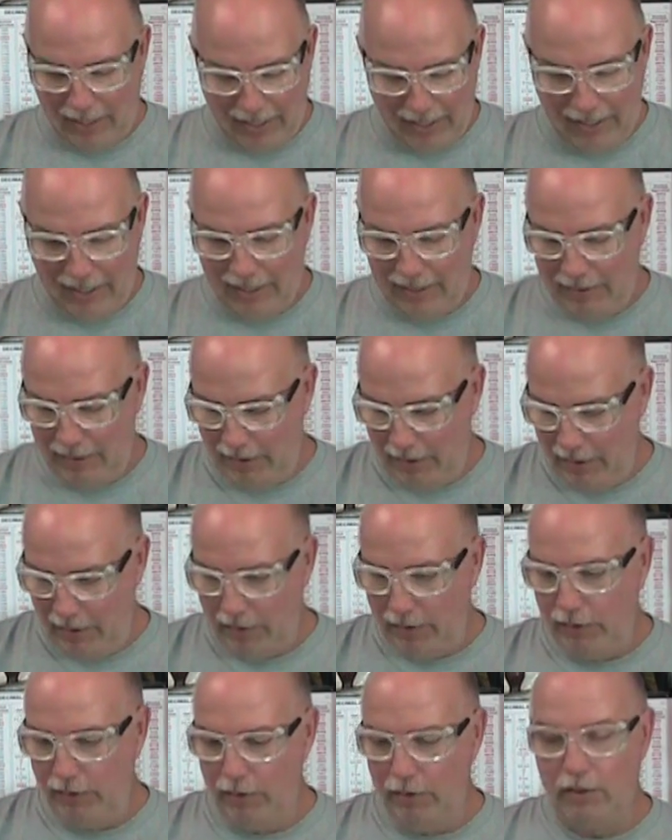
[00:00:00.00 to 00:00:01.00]
And
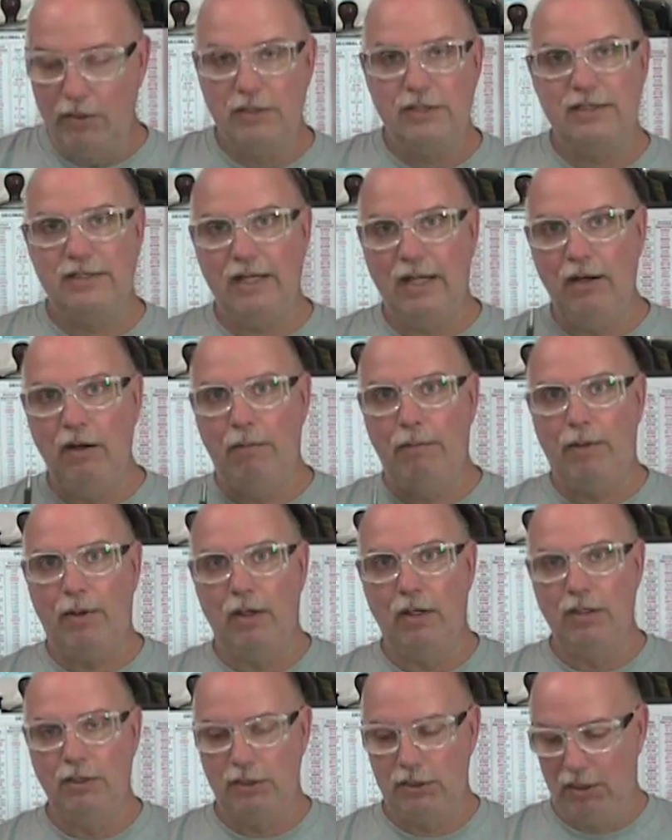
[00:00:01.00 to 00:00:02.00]
your center
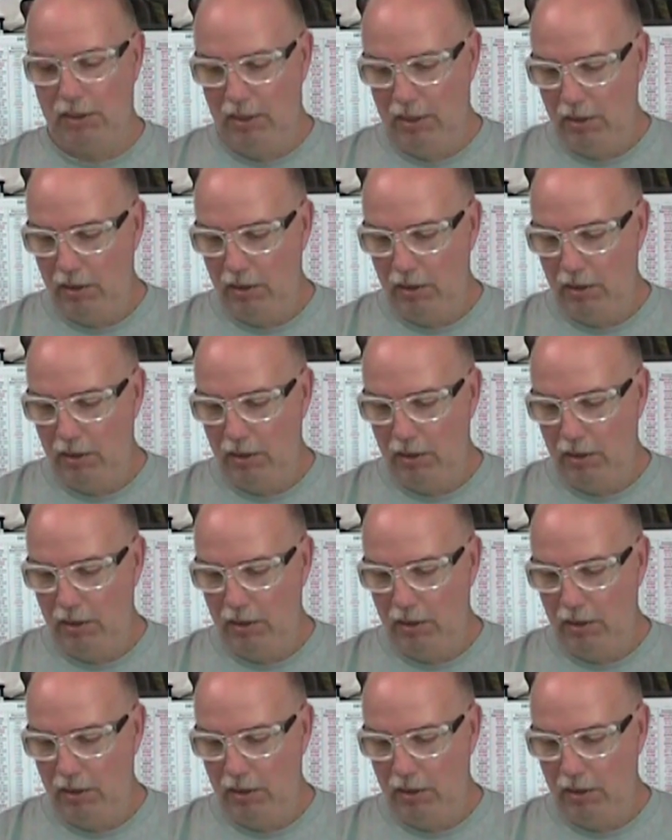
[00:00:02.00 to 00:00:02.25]
punch,